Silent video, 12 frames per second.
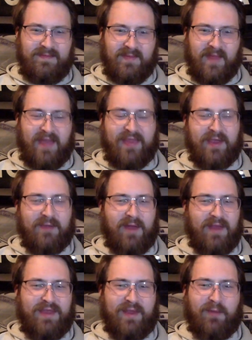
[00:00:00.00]
I
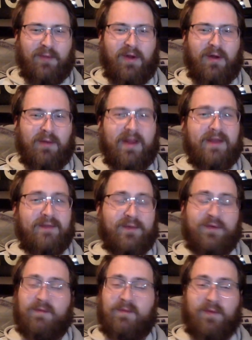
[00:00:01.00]
think we're all ready
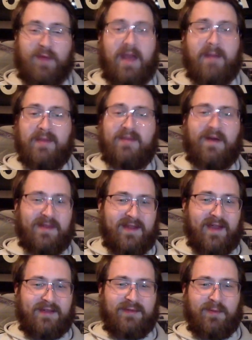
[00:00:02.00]
for Amazon
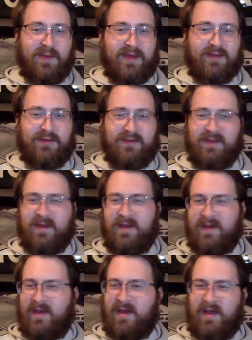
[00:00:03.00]
next week. Just
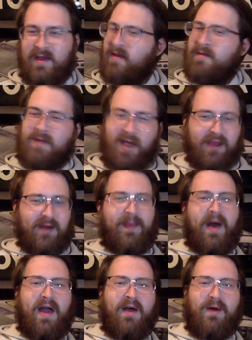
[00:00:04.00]
not going to
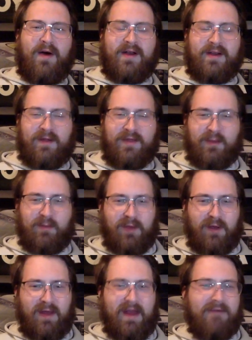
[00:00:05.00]
pile on here. I think we
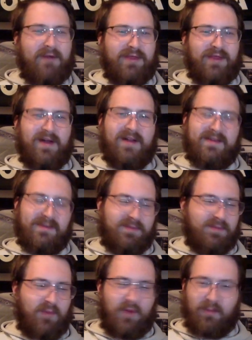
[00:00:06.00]
all have our thoughts
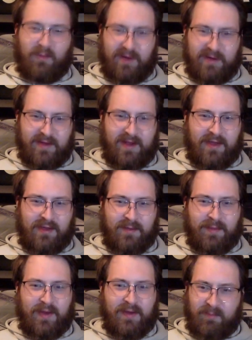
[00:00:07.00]
one way or the other,
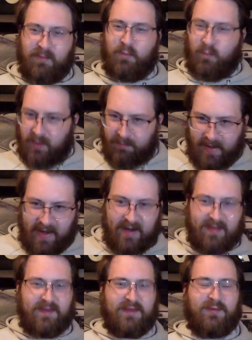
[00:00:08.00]
but we made
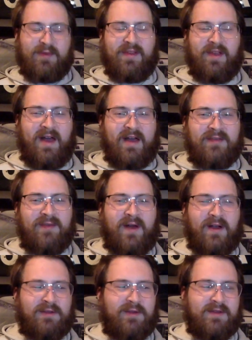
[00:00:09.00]
it. This was the last
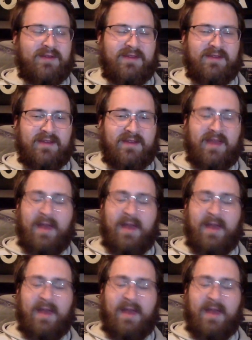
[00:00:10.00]
Fox race of the season.